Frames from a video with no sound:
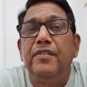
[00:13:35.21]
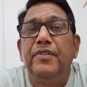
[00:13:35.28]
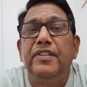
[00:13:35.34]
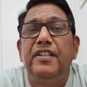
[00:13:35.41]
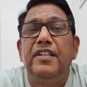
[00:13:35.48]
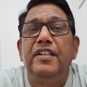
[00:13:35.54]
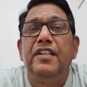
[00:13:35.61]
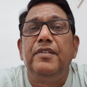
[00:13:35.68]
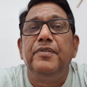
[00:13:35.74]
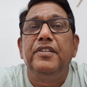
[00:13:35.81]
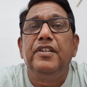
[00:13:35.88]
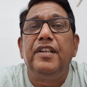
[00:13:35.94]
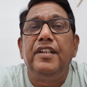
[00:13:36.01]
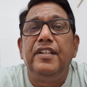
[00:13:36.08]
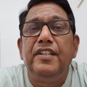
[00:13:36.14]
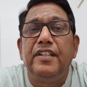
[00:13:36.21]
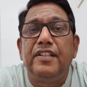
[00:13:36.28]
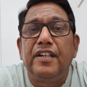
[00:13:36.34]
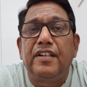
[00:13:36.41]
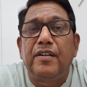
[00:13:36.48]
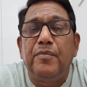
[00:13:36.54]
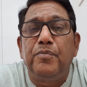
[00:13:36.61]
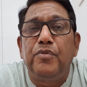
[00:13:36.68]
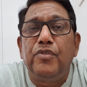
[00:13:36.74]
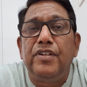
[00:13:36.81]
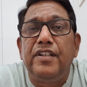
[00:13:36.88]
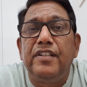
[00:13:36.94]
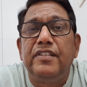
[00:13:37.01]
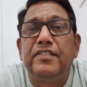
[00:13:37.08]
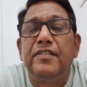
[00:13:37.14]
whether it damage any other
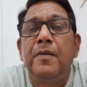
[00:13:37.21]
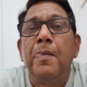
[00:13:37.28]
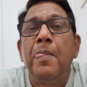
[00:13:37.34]
components,